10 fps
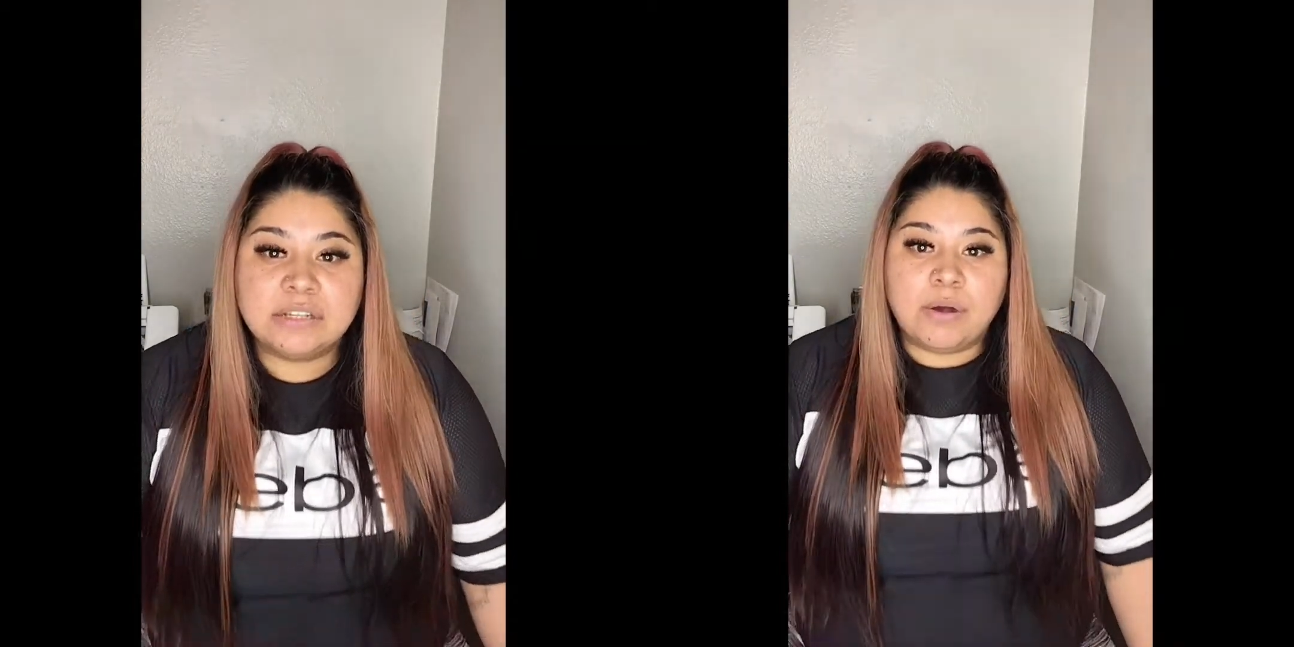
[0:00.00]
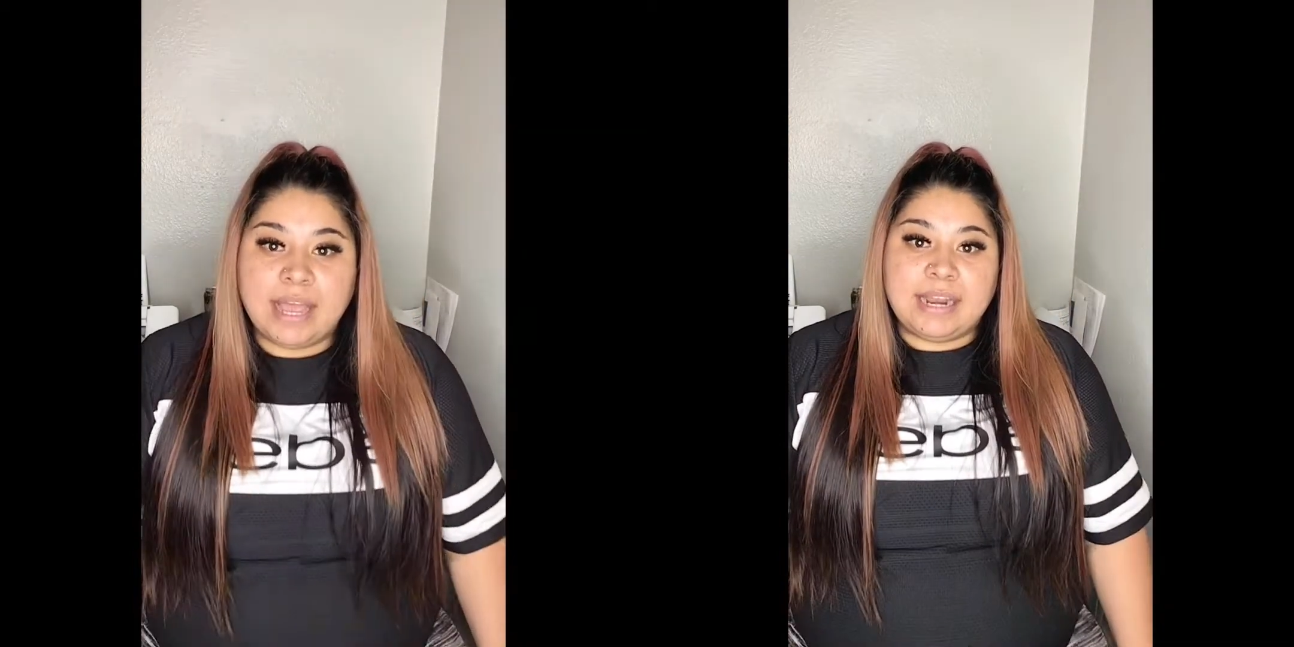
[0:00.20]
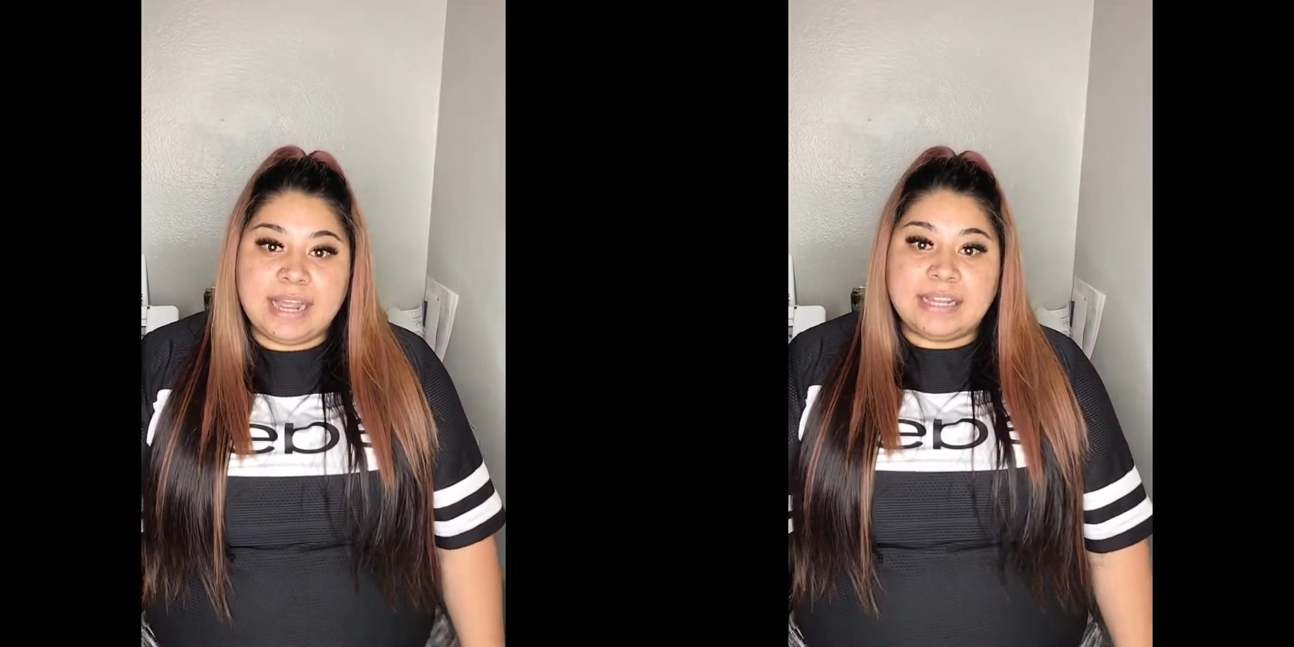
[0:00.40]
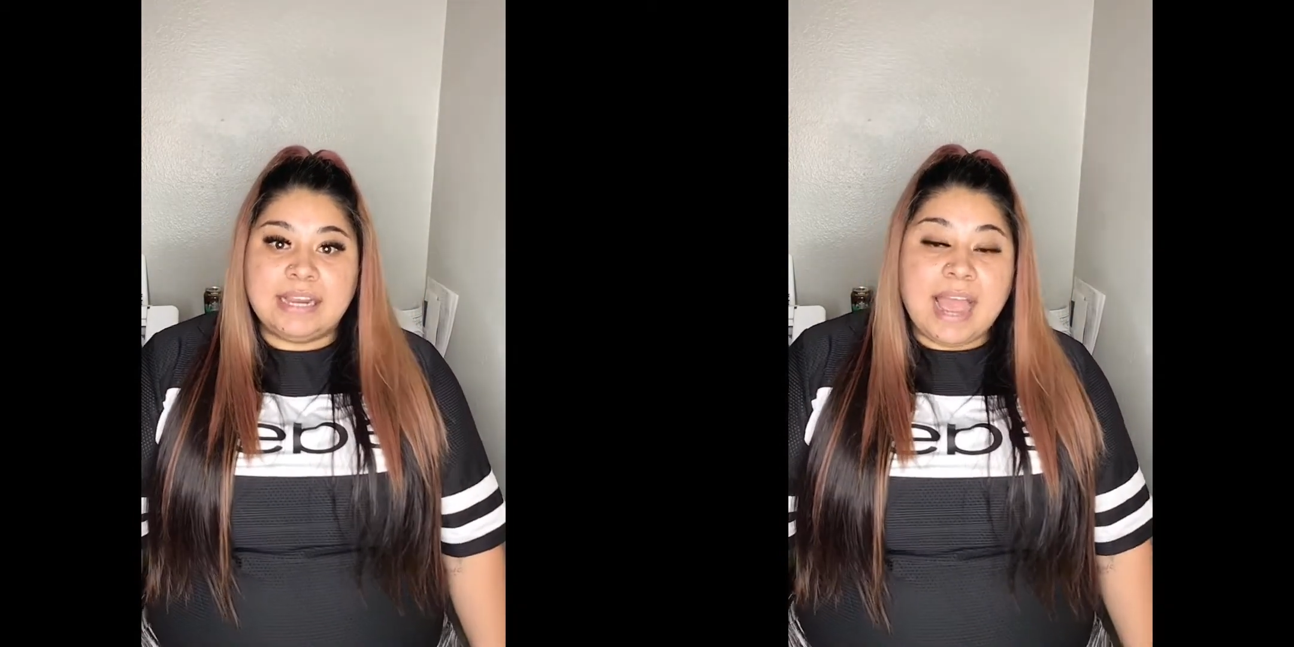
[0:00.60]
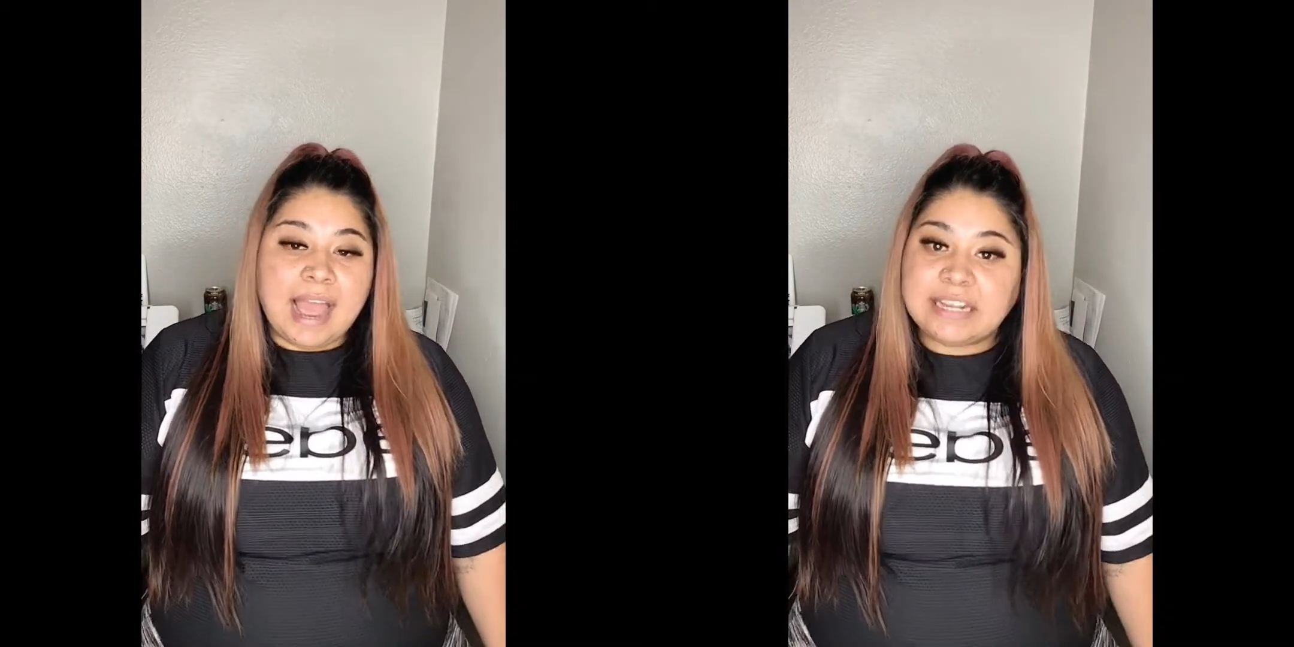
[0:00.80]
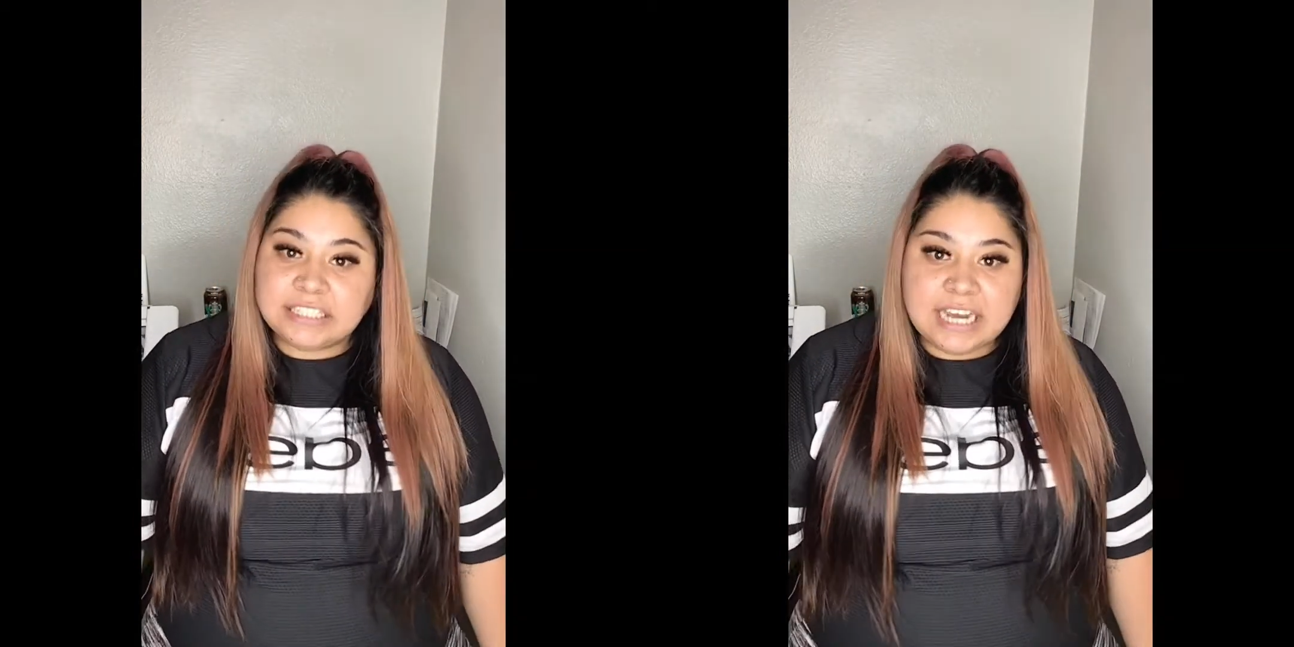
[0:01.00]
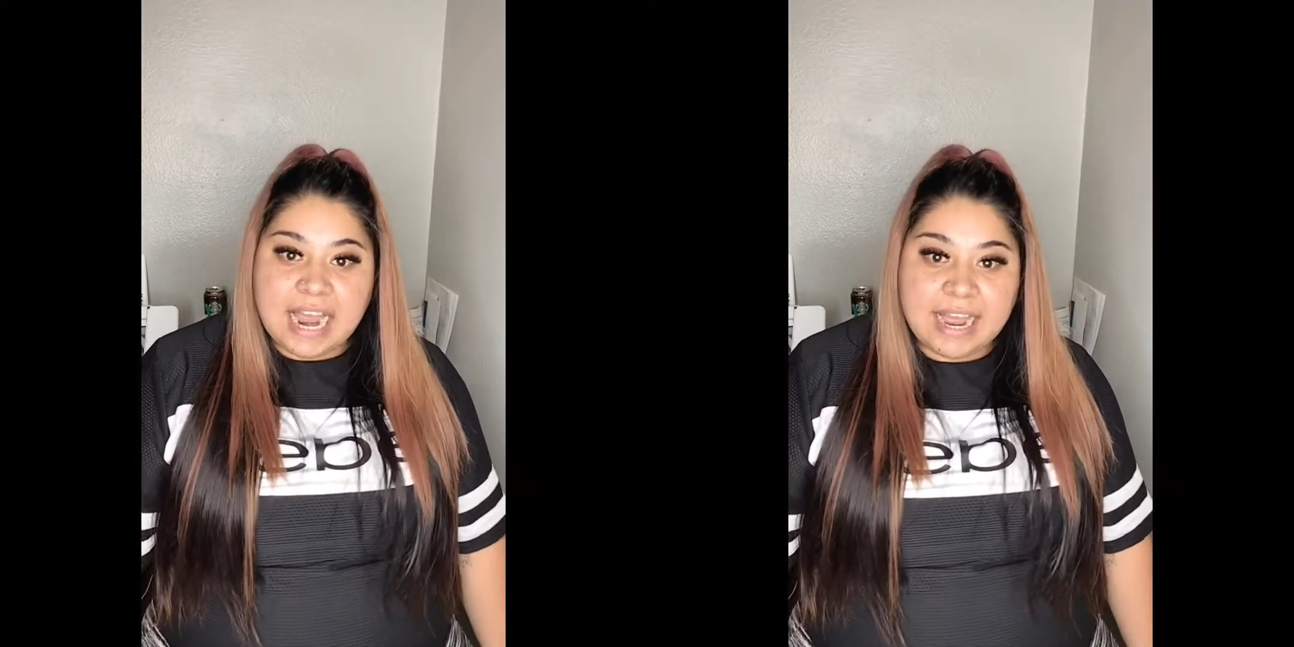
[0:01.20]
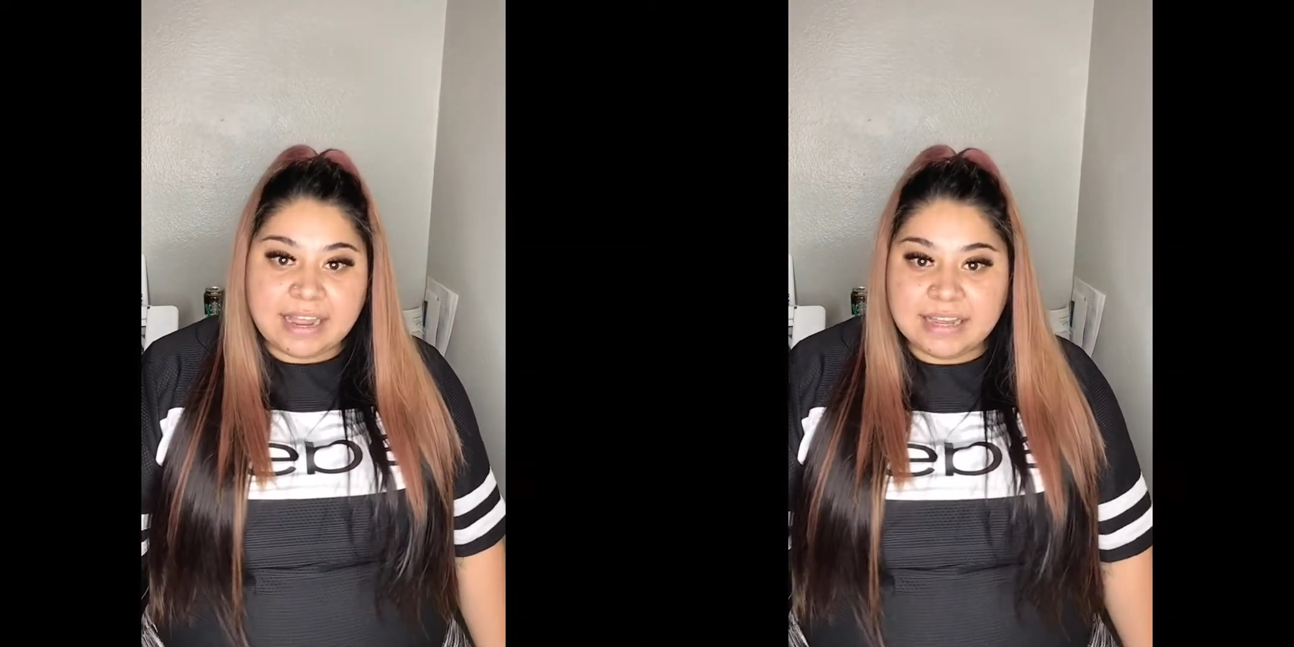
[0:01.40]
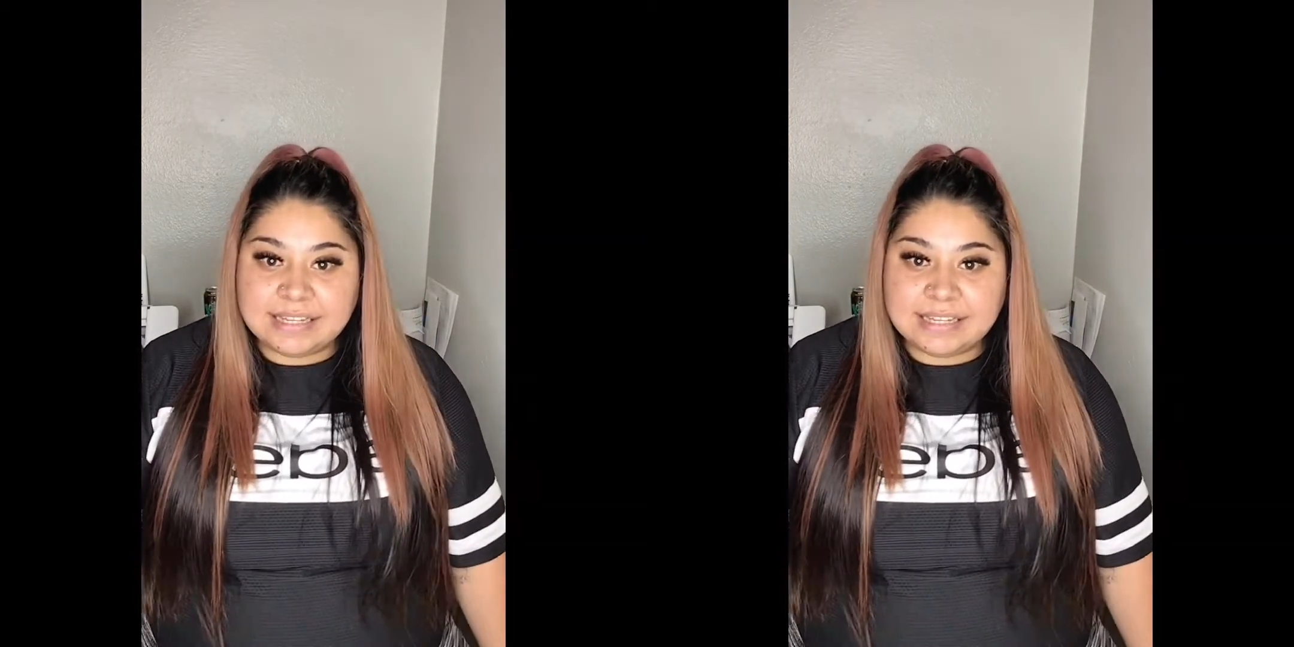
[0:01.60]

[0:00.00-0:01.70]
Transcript: Go ahead and hashtag